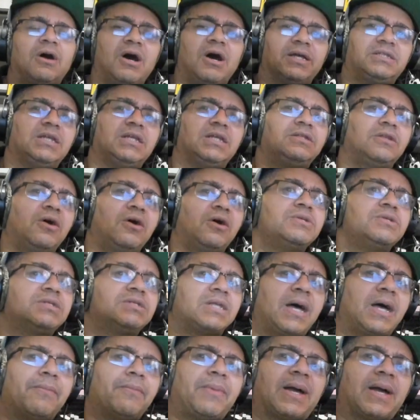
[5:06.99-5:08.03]
I did
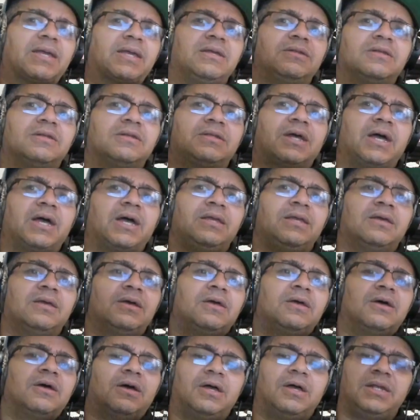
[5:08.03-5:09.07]
notice that back in the day,
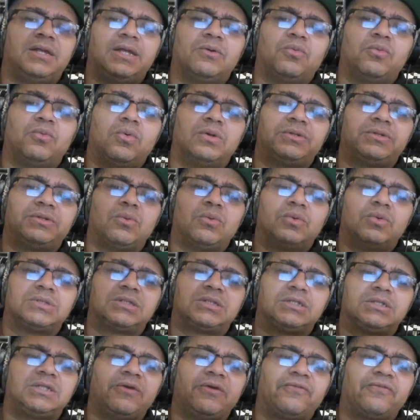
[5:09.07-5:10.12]
and it what there
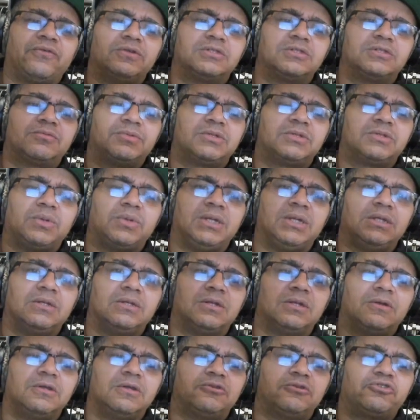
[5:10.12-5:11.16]
was a difference
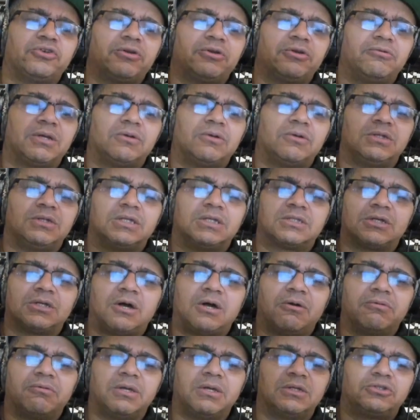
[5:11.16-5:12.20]
between triggering on the
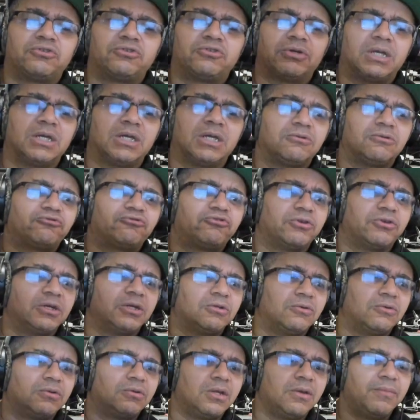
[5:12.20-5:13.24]
Atari and triggering
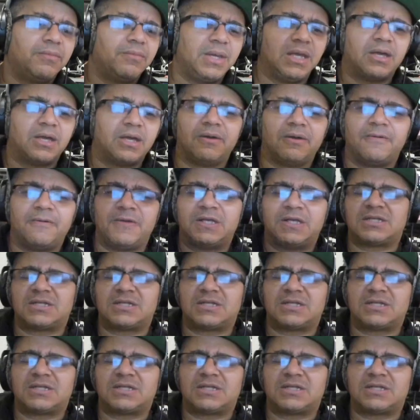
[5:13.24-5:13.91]
triggering on the Amiga.